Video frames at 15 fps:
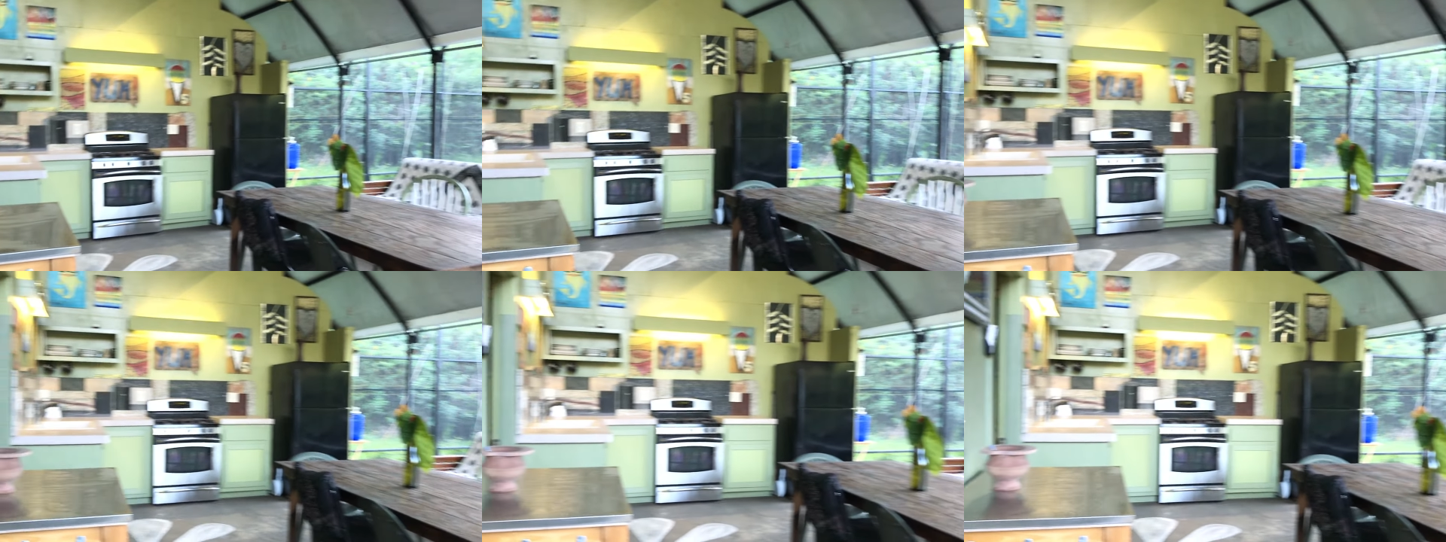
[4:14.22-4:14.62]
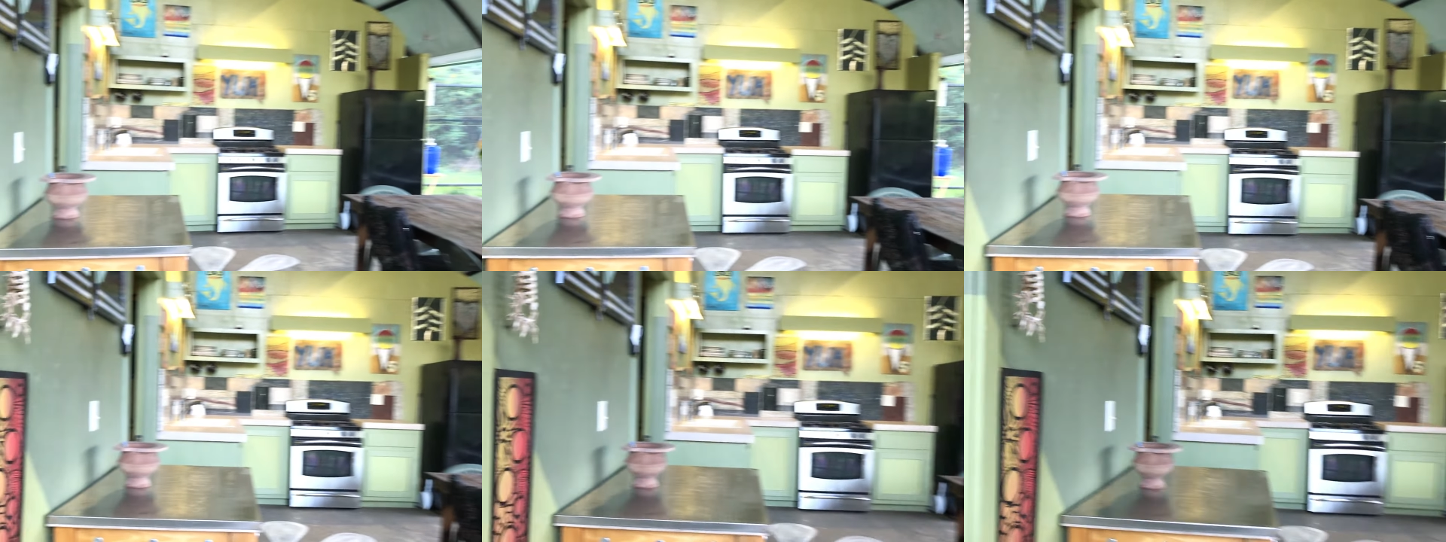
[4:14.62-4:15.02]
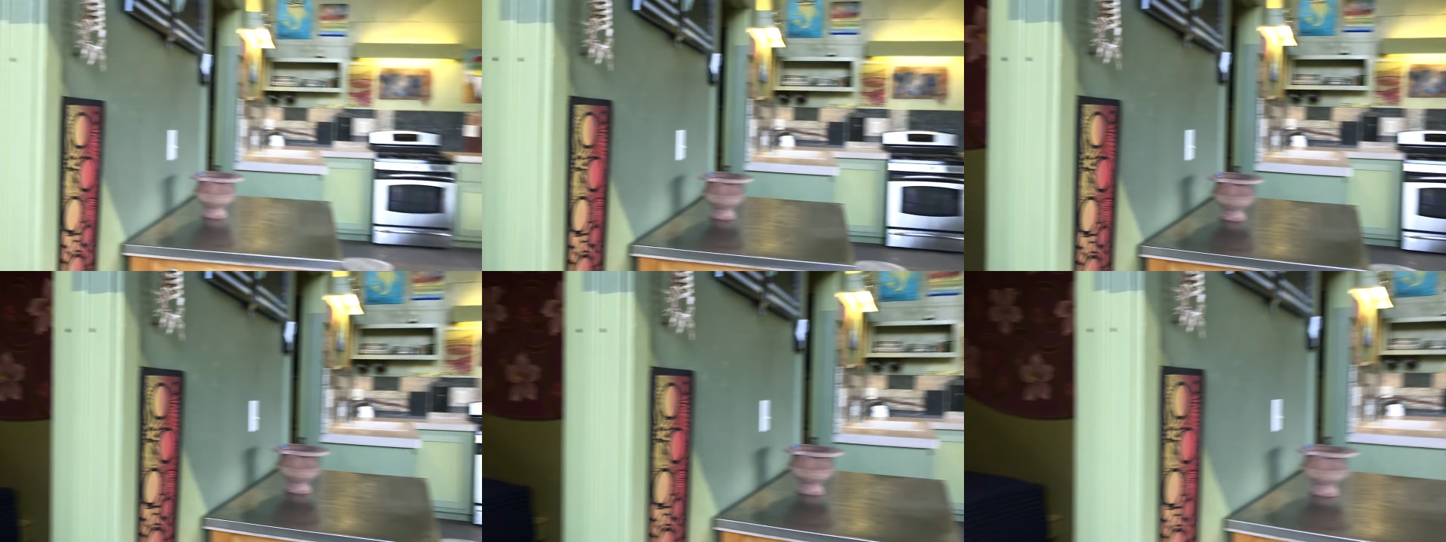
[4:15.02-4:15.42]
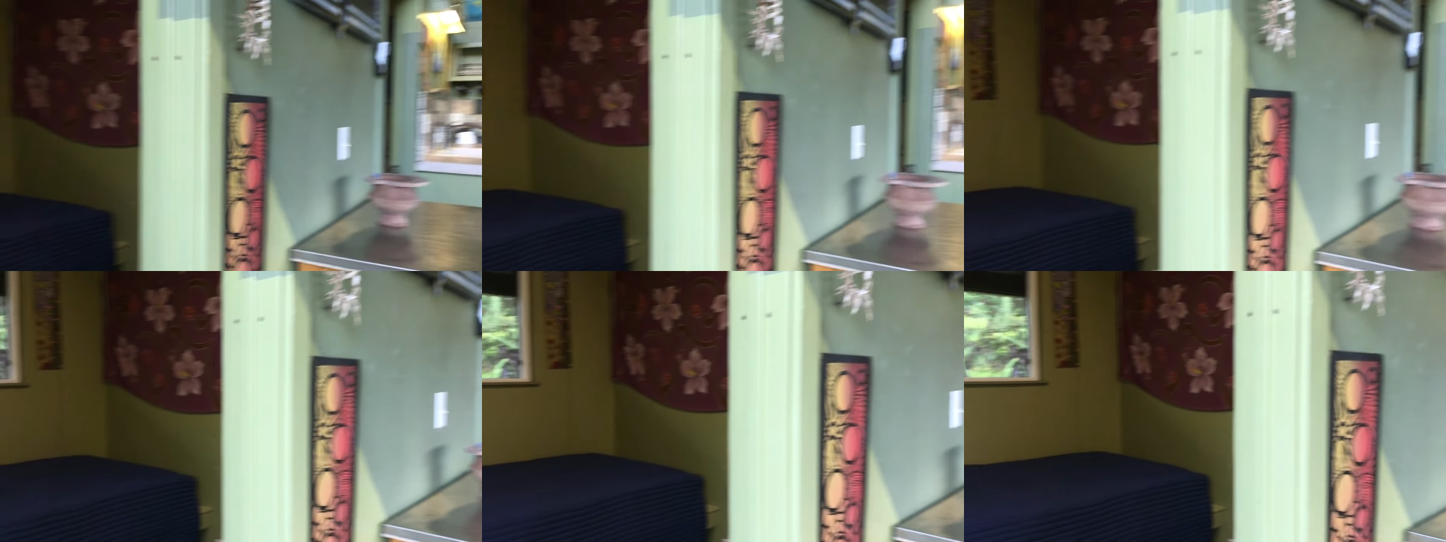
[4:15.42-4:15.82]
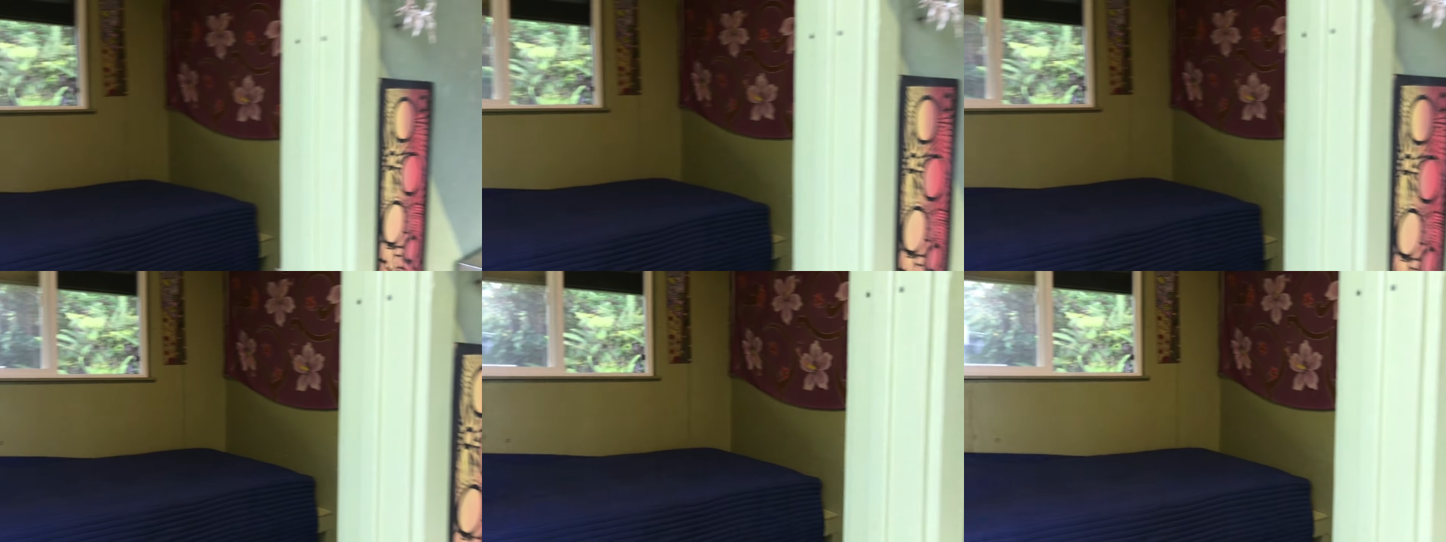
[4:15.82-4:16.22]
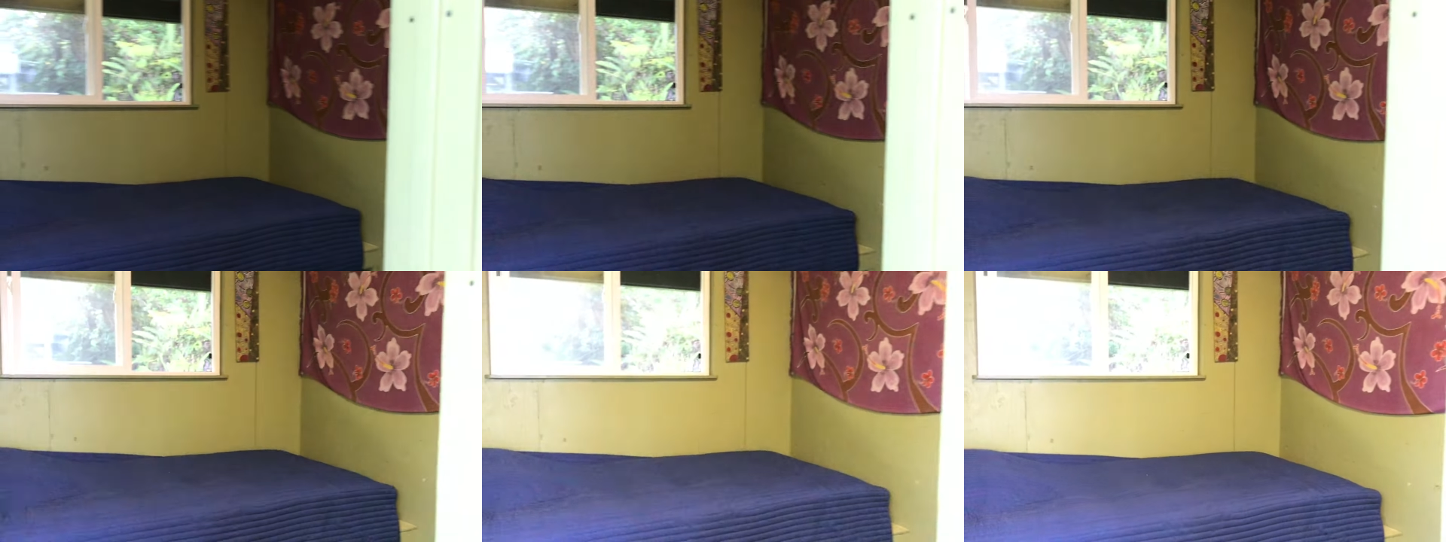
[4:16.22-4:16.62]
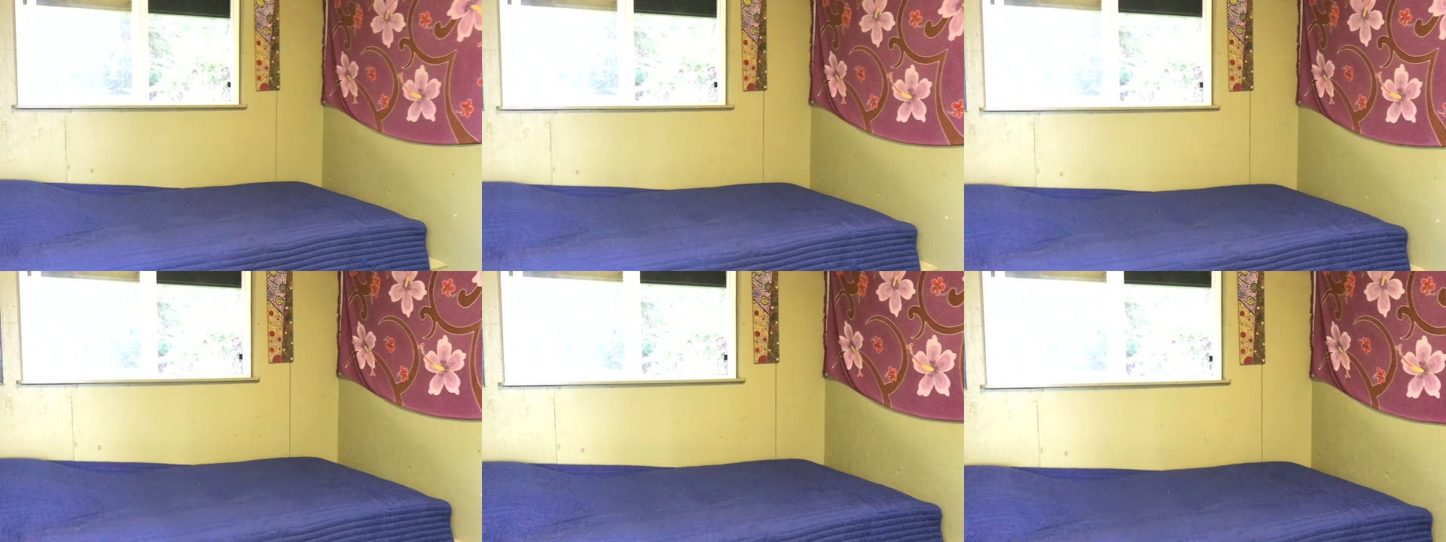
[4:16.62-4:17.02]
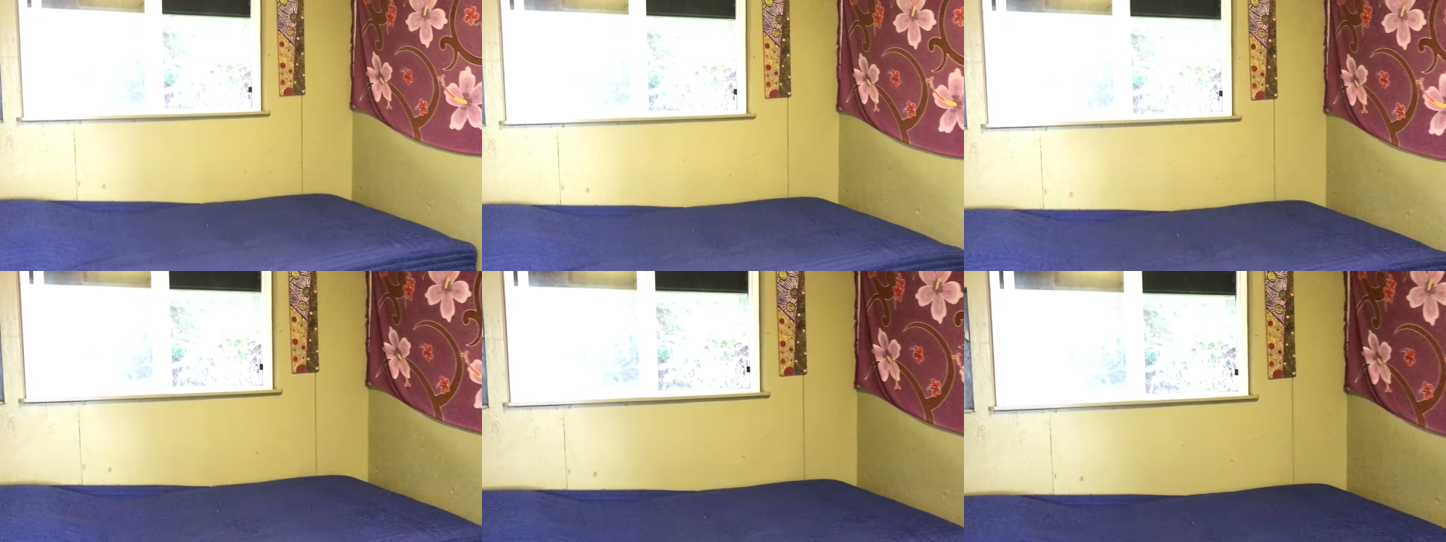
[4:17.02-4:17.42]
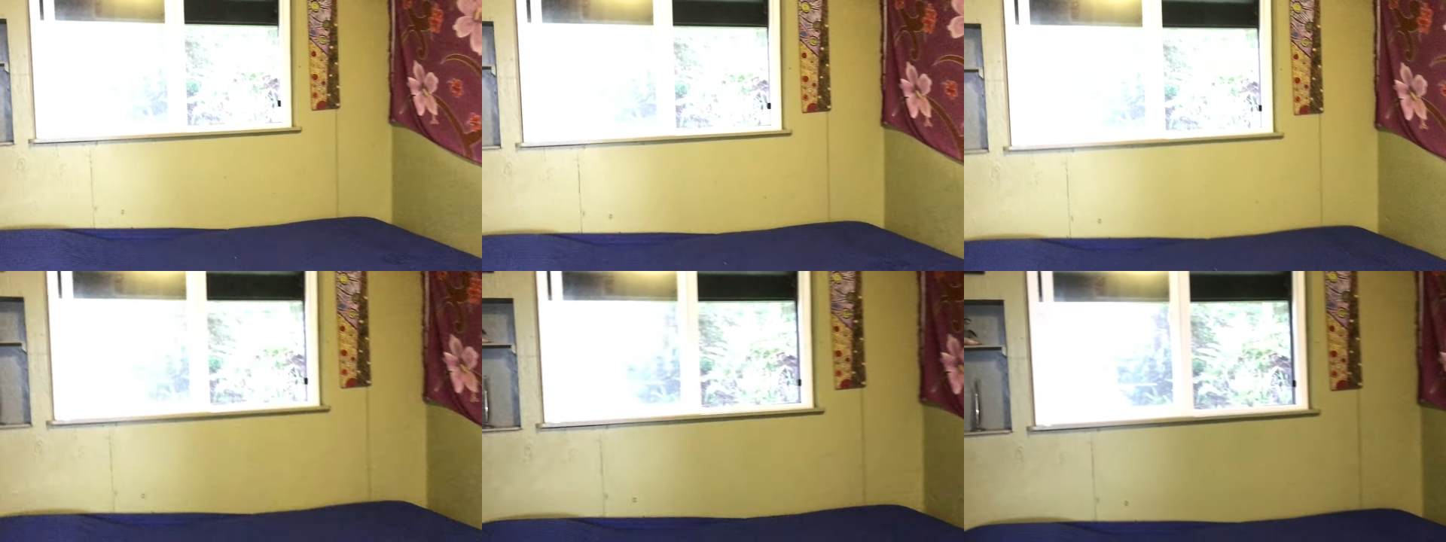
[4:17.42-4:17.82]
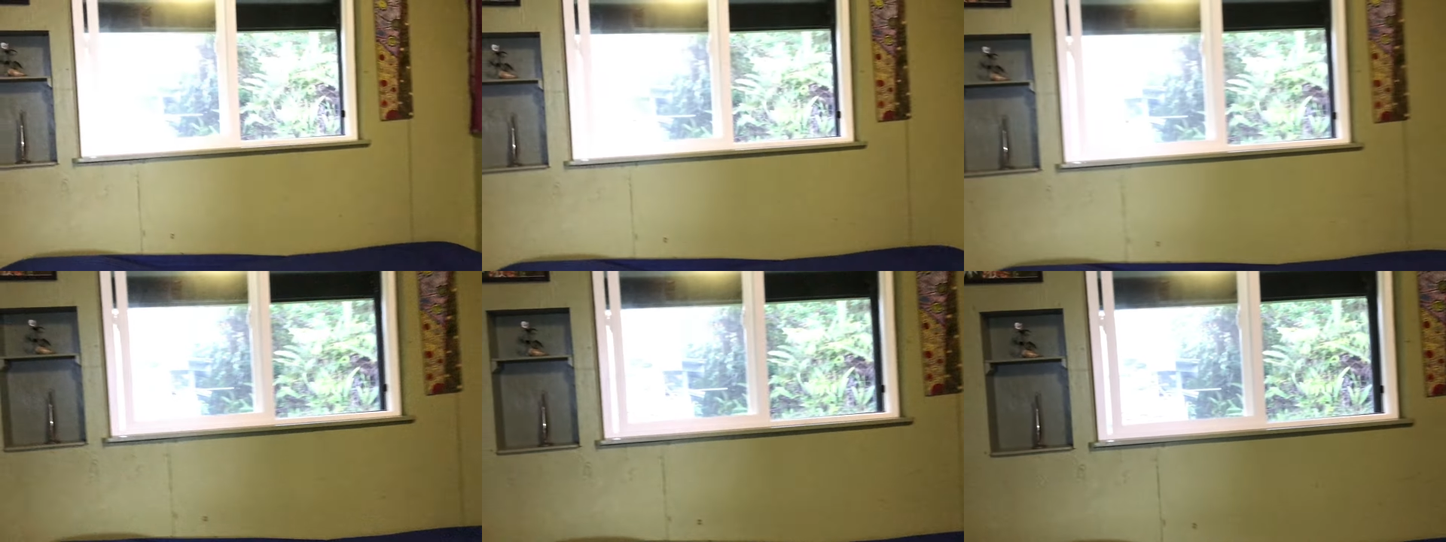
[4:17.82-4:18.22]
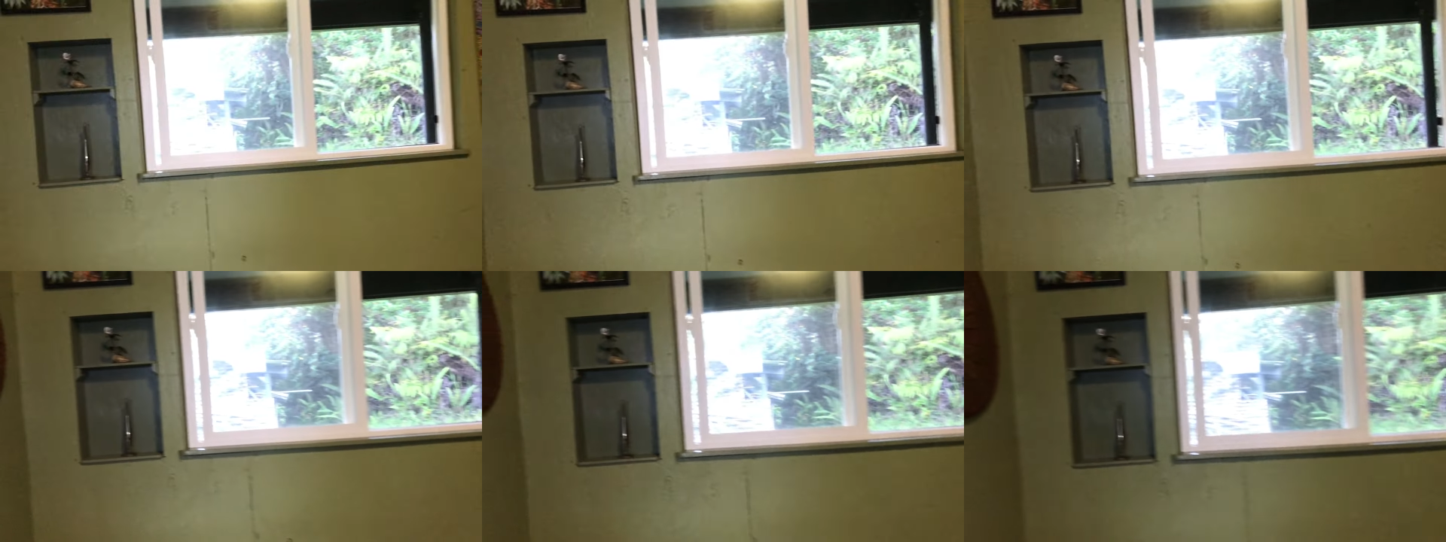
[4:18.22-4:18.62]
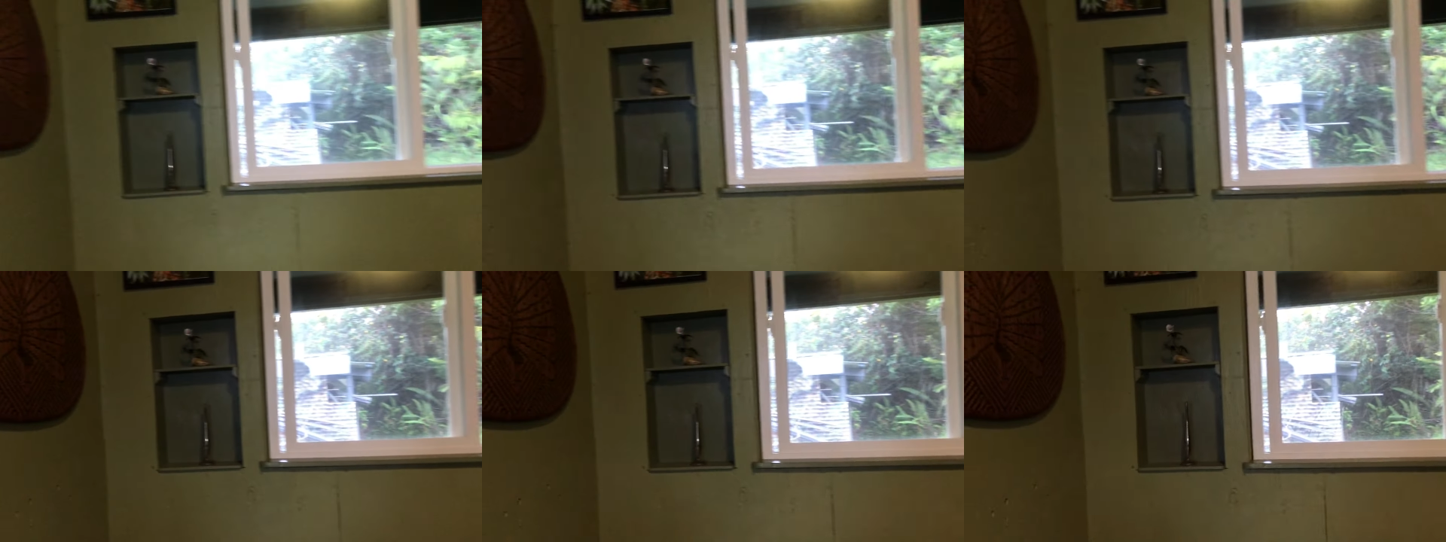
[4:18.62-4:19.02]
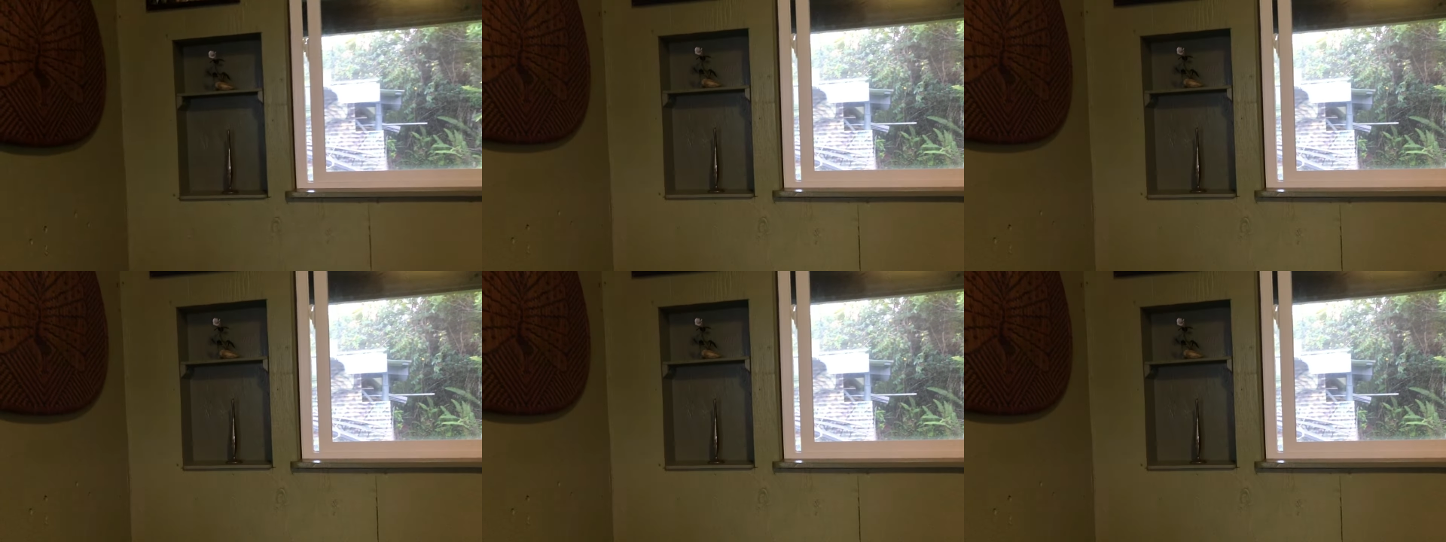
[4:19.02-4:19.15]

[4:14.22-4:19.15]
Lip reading: No face is visible, so there are no lips to read.